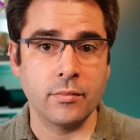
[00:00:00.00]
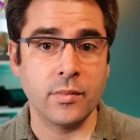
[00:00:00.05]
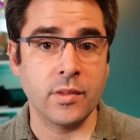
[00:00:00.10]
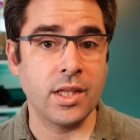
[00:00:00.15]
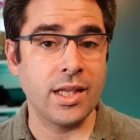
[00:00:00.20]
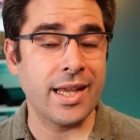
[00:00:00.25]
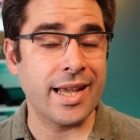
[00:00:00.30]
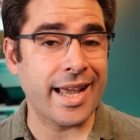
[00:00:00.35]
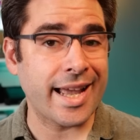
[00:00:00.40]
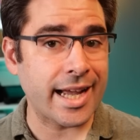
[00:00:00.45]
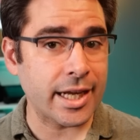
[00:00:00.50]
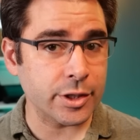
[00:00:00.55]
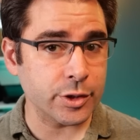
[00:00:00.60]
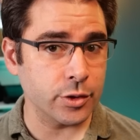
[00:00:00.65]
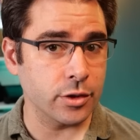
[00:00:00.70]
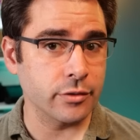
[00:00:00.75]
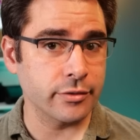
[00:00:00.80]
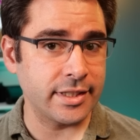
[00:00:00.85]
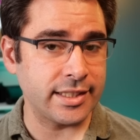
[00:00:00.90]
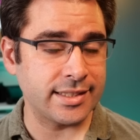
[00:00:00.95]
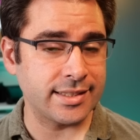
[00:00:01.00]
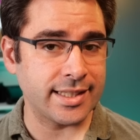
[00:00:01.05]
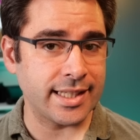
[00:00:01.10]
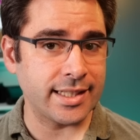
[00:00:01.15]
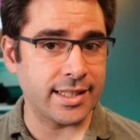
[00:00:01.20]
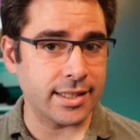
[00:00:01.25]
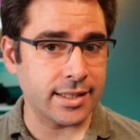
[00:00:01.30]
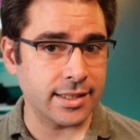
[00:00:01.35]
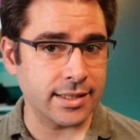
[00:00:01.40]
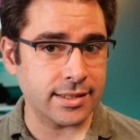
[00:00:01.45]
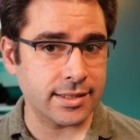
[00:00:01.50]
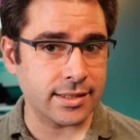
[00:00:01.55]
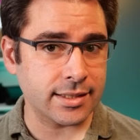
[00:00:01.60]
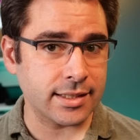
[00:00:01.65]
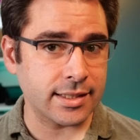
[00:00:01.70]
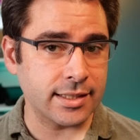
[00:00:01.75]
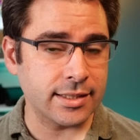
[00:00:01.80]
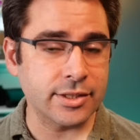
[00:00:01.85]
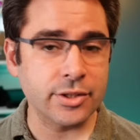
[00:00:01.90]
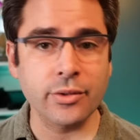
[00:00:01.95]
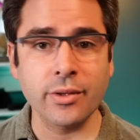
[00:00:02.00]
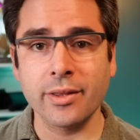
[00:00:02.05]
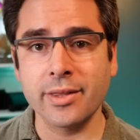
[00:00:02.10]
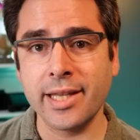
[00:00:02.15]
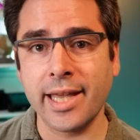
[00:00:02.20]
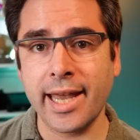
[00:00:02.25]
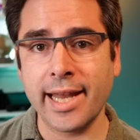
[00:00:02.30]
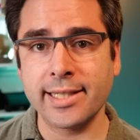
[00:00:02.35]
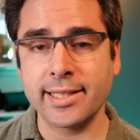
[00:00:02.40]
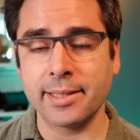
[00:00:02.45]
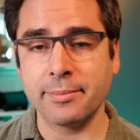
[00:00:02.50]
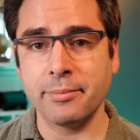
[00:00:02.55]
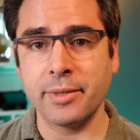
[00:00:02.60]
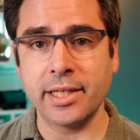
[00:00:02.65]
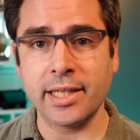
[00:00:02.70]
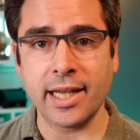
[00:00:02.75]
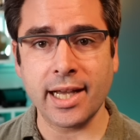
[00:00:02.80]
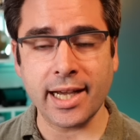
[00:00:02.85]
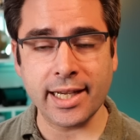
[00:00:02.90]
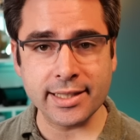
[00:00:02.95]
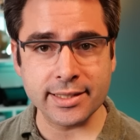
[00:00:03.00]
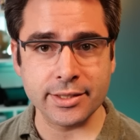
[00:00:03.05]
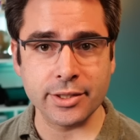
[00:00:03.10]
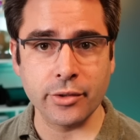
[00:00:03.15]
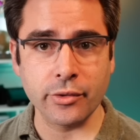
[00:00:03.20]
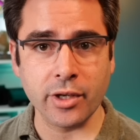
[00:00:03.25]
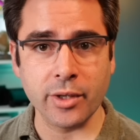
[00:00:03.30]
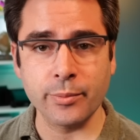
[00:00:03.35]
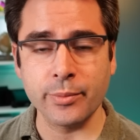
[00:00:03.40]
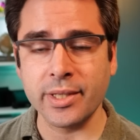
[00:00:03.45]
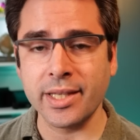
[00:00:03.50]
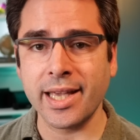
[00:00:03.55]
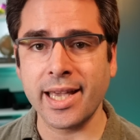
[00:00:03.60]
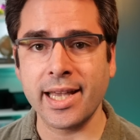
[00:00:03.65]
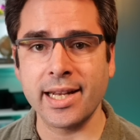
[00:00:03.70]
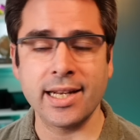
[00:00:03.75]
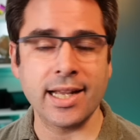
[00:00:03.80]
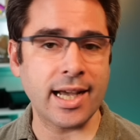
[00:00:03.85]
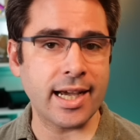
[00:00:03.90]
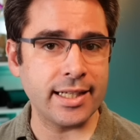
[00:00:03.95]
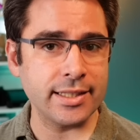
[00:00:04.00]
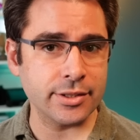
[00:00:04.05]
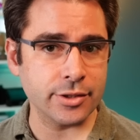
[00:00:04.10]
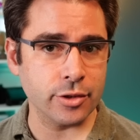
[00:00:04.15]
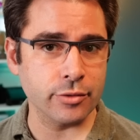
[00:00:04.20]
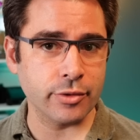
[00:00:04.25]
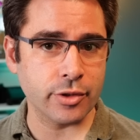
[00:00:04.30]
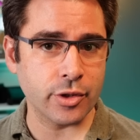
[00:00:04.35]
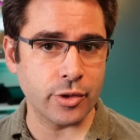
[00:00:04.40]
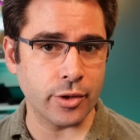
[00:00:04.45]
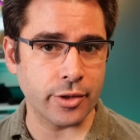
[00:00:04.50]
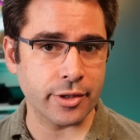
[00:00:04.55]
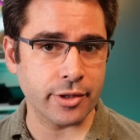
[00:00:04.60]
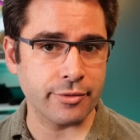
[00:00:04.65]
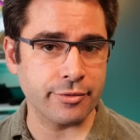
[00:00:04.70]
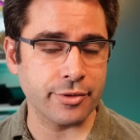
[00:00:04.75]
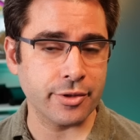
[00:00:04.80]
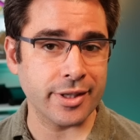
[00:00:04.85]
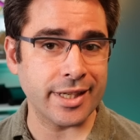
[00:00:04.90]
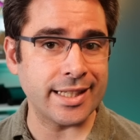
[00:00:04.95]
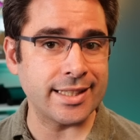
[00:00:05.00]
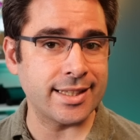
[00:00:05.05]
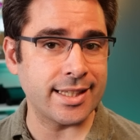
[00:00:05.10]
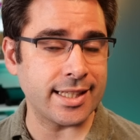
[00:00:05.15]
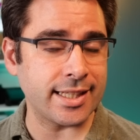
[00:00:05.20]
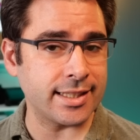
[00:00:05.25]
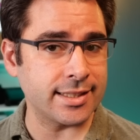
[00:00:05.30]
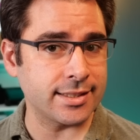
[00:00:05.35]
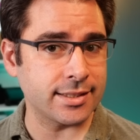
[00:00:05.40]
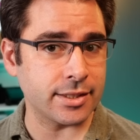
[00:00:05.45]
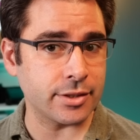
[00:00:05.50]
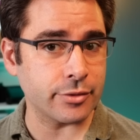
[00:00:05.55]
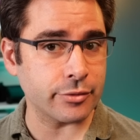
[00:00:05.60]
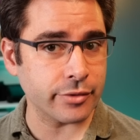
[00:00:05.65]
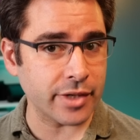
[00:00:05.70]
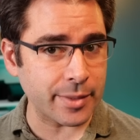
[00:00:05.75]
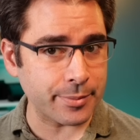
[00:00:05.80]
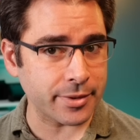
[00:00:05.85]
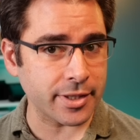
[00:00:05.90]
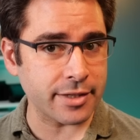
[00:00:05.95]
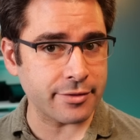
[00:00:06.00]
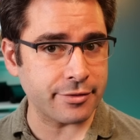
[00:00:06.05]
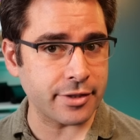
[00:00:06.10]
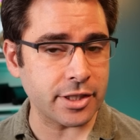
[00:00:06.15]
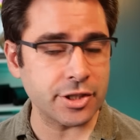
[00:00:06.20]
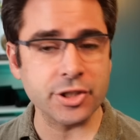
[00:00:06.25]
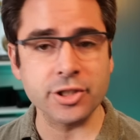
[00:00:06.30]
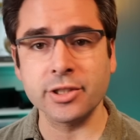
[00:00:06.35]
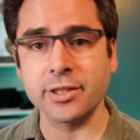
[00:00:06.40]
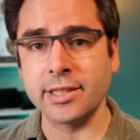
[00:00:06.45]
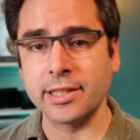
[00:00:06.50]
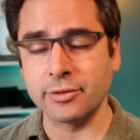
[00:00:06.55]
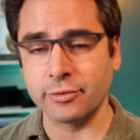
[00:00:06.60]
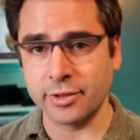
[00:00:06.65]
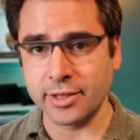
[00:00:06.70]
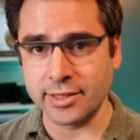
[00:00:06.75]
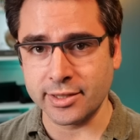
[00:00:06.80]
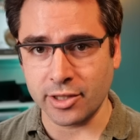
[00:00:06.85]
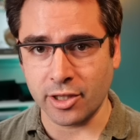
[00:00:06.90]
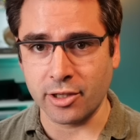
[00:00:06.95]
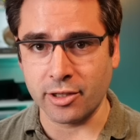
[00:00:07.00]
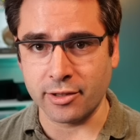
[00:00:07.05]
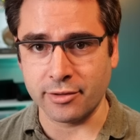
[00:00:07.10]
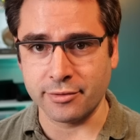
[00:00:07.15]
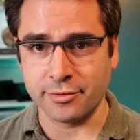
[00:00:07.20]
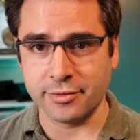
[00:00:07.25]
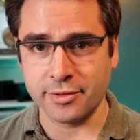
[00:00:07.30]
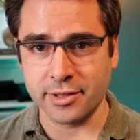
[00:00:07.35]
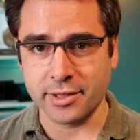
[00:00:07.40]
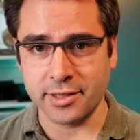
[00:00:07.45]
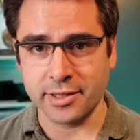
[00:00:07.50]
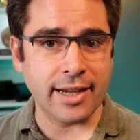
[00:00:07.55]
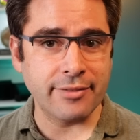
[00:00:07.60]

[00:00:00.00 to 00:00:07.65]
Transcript: The actual reason they did this is so that the ATEM Mini ISO can be an ISO recorder for in the instant replay feature in Resolve.